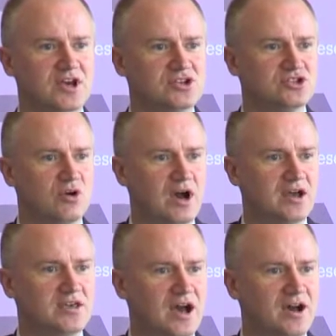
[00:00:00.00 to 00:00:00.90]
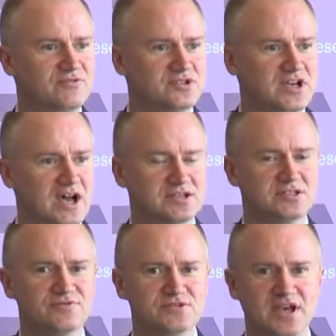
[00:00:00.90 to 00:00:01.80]
So I have the
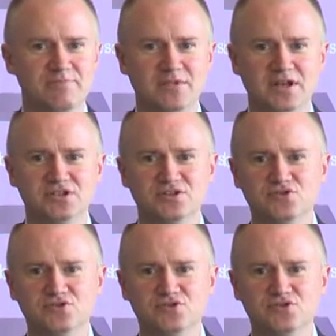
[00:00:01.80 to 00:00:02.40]
task for 10 minutes